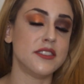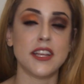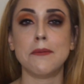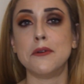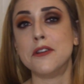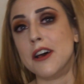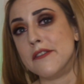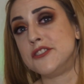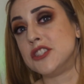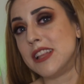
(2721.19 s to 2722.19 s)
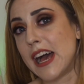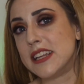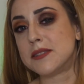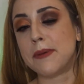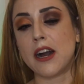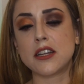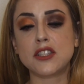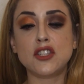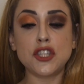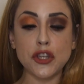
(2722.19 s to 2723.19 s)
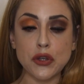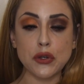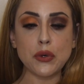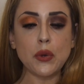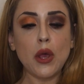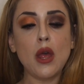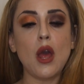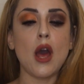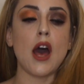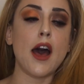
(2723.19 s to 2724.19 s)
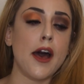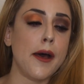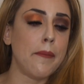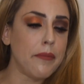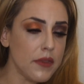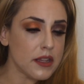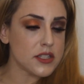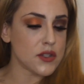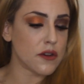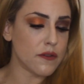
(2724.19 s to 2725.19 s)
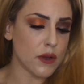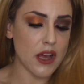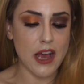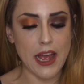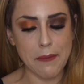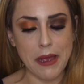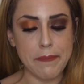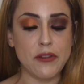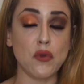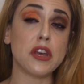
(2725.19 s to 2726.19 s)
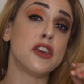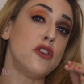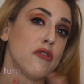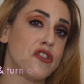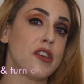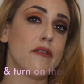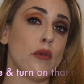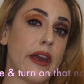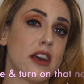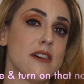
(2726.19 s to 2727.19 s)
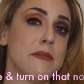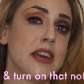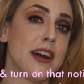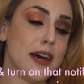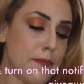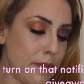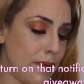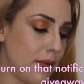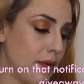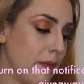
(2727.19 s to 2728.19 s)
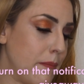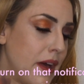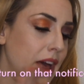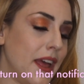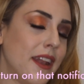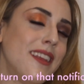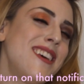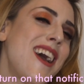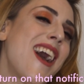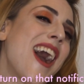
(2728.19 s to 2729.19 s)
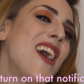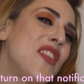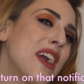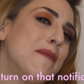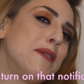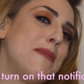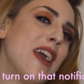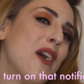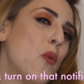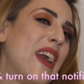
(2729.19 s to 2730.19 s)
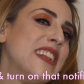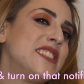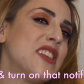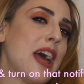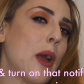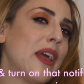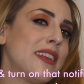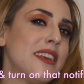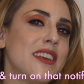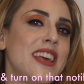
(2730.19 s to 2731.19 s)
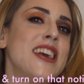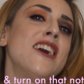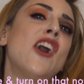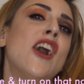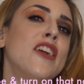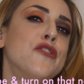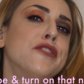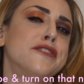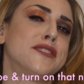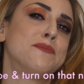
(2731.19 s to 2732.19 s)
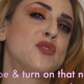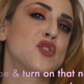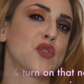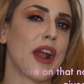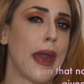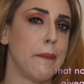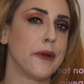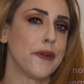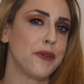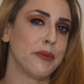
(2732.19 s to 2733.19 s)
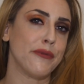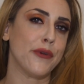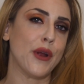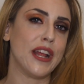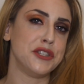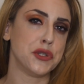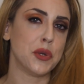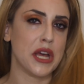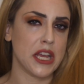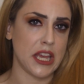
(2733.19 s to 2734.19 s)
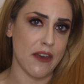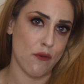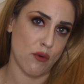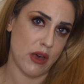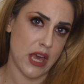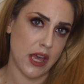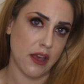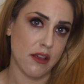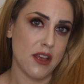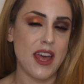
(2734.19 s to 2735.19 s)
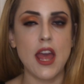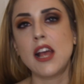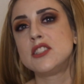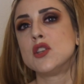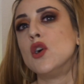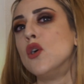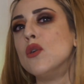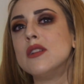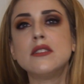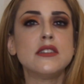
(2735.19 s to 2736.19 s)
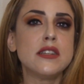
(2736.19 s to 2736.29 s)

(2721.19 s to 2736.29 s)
double of July's box too. So I might be doing a huge giveaway coming up, but I think I'm gonna wait until I hit 100 subscribers before I do a giveaway. So